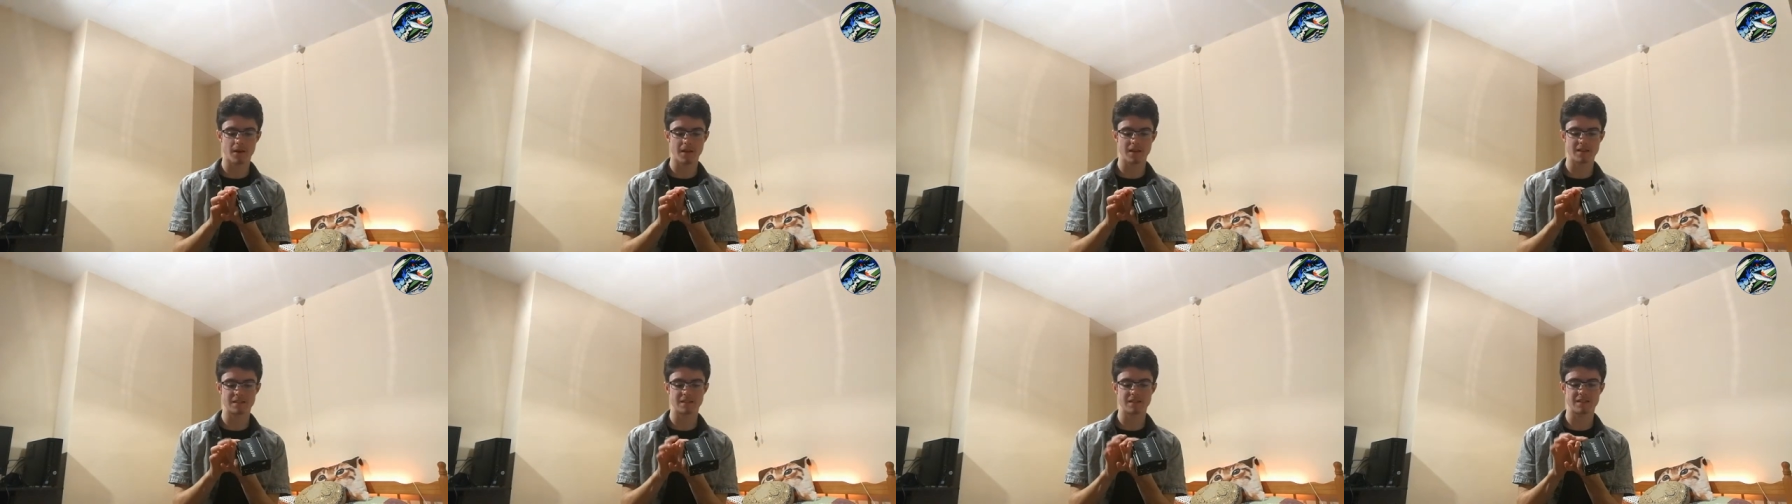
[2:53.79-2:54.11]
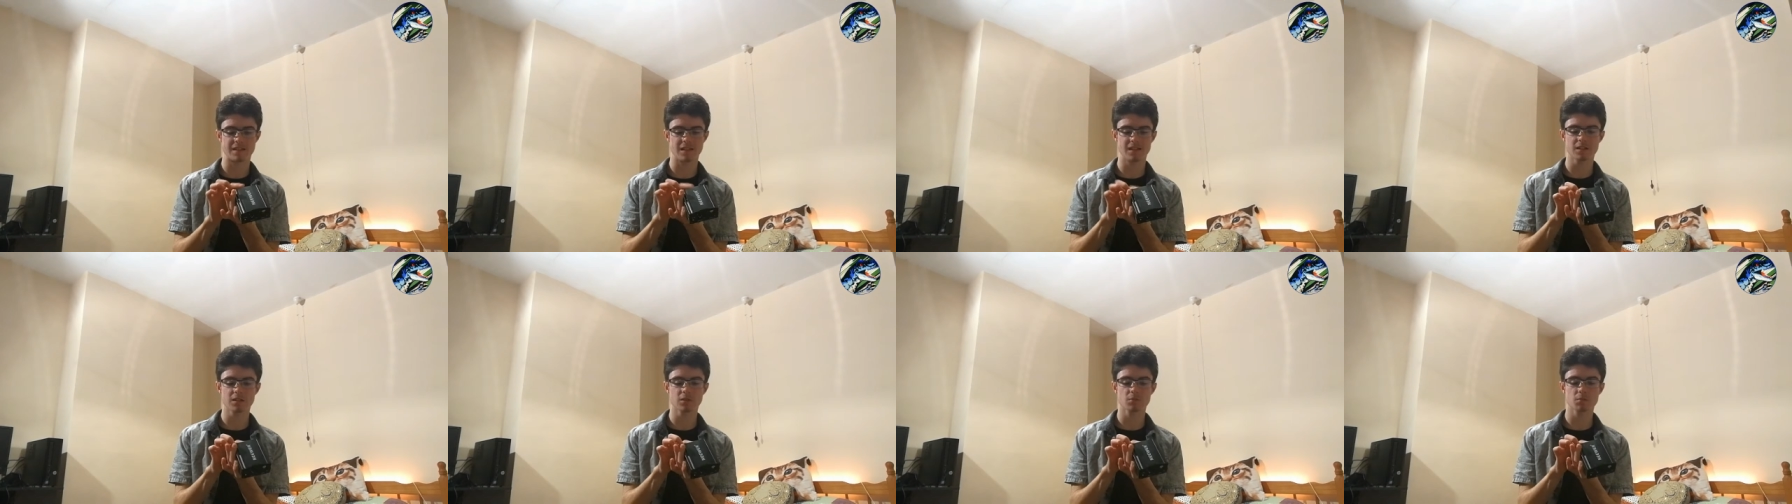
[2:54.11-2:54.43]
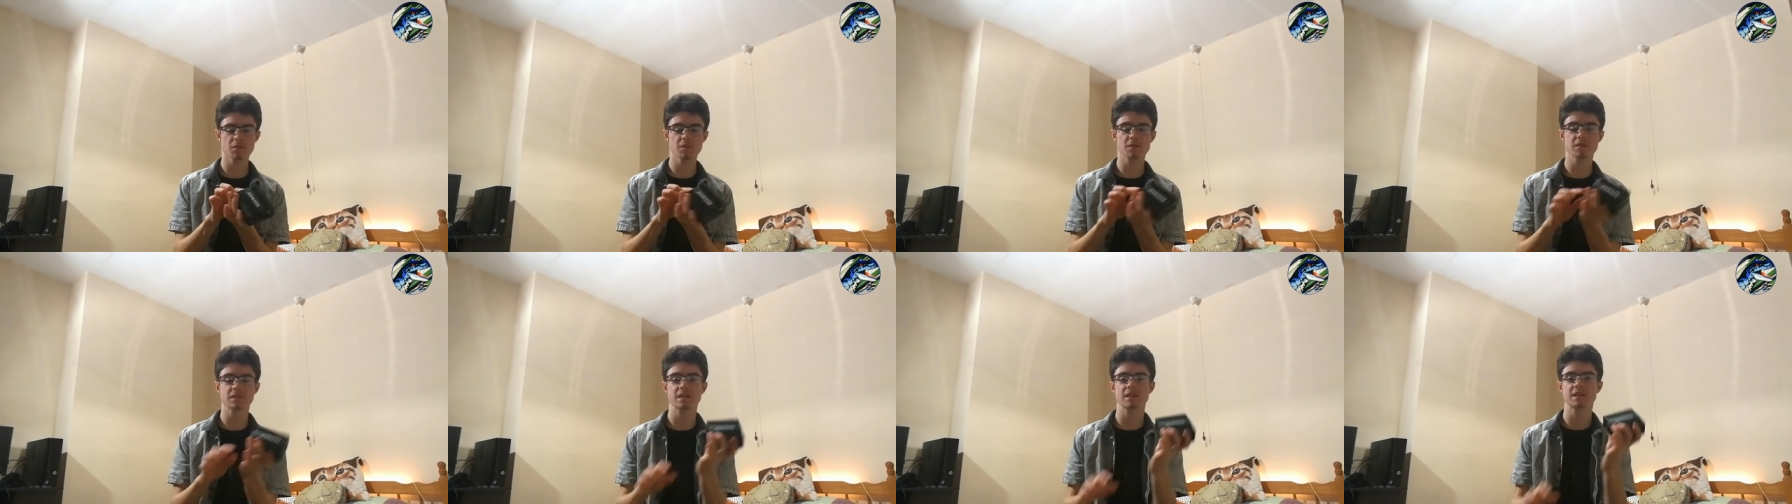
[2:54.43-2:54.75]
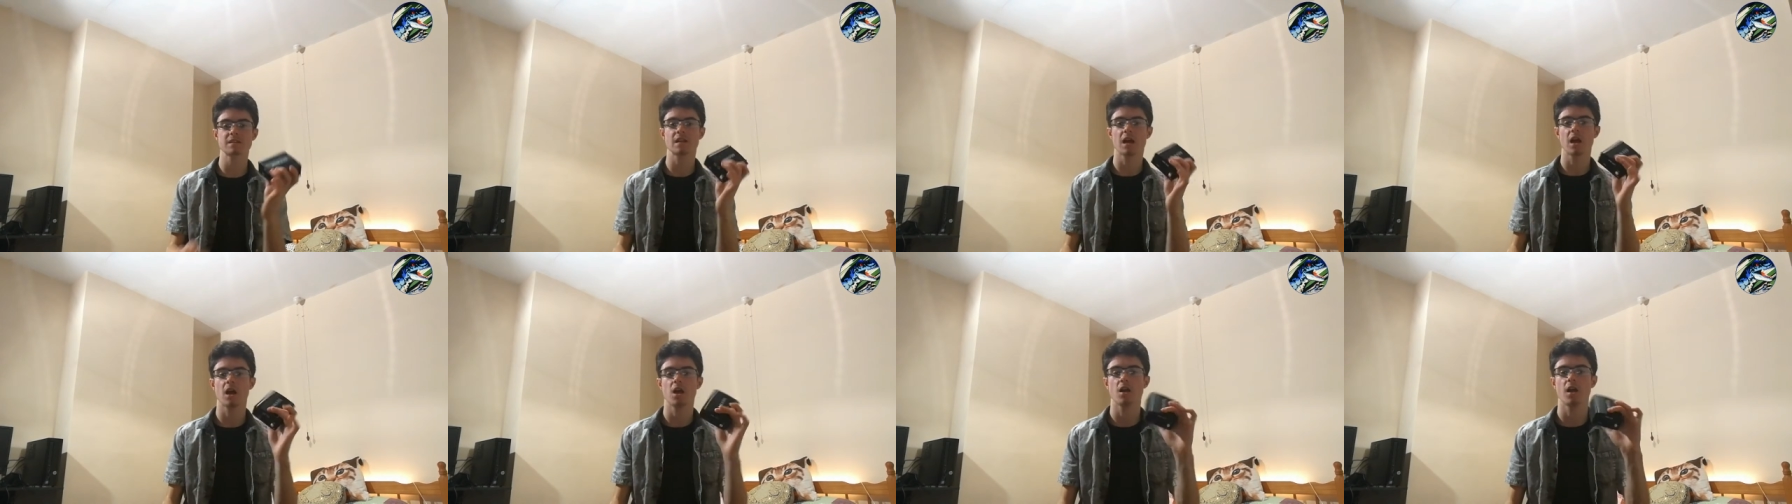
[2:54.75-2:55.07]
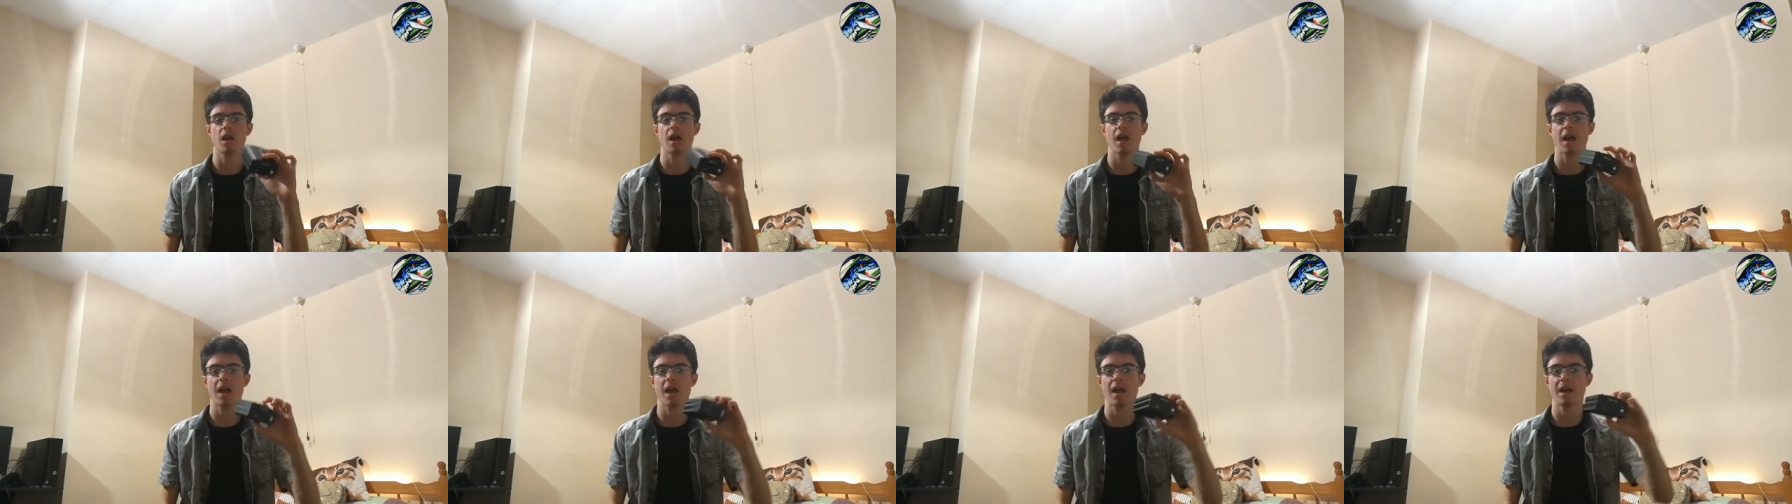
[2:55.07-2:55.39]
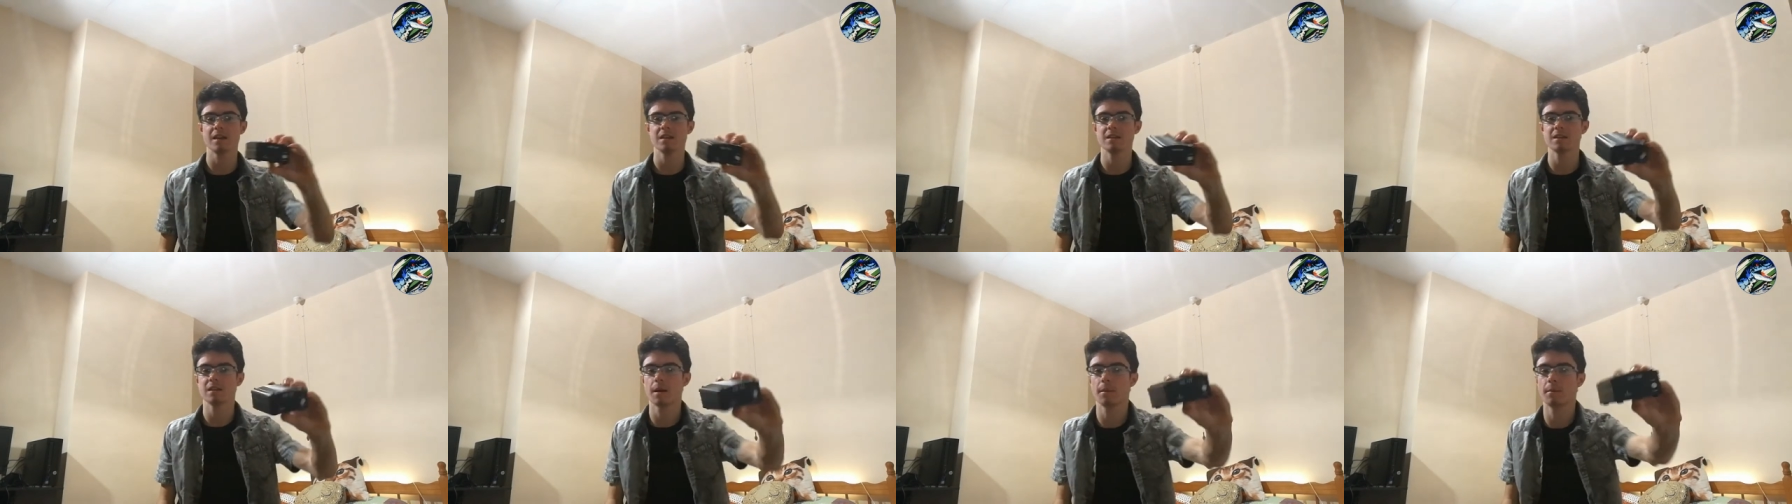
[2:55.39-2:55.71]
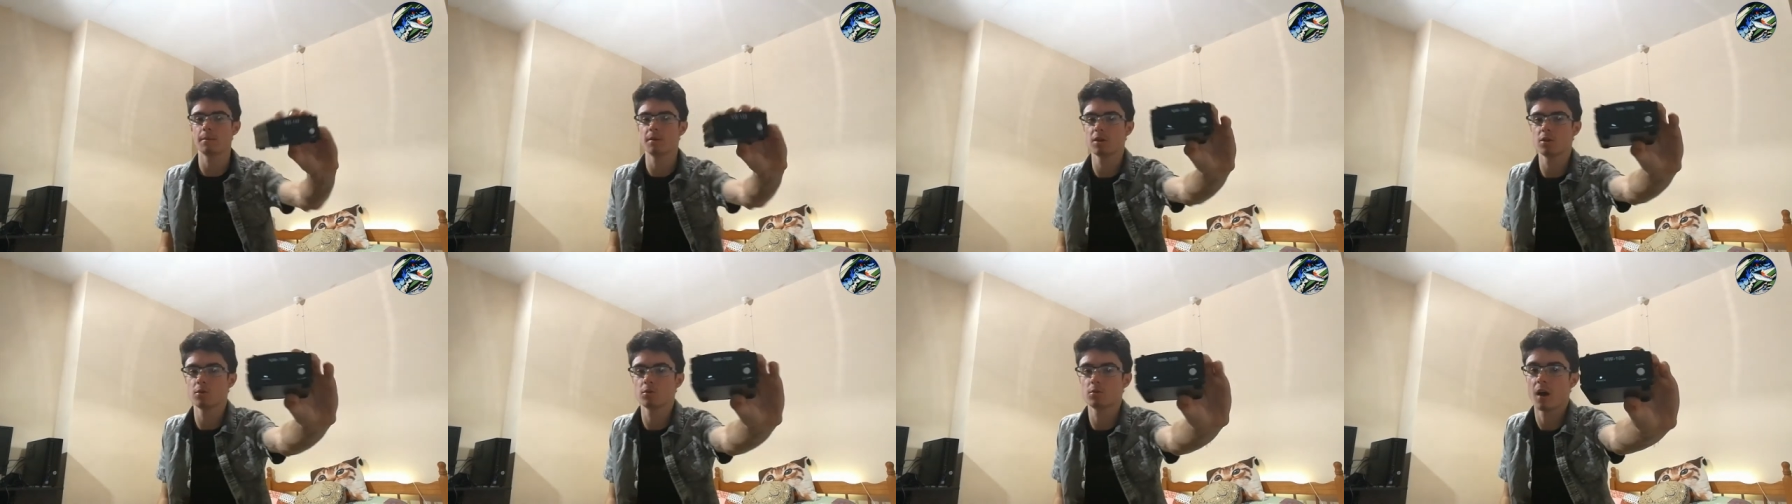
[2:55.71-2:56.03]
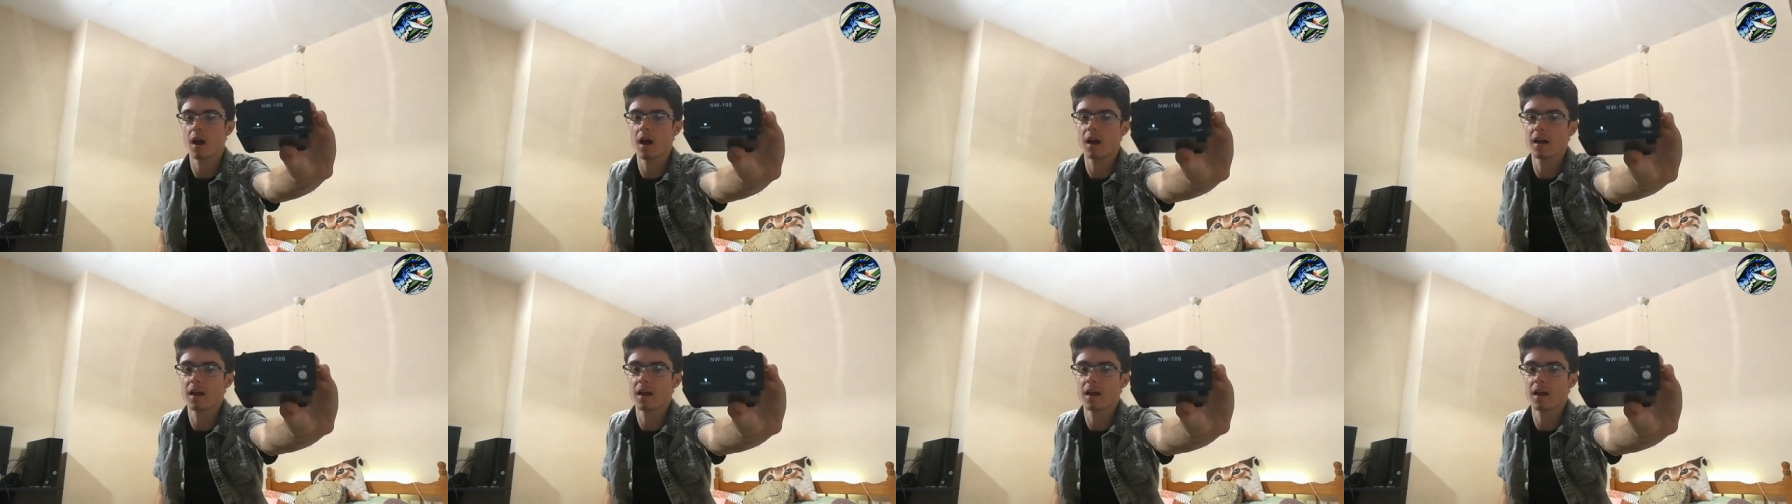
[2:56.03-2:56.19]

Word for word: it is this one says NW100.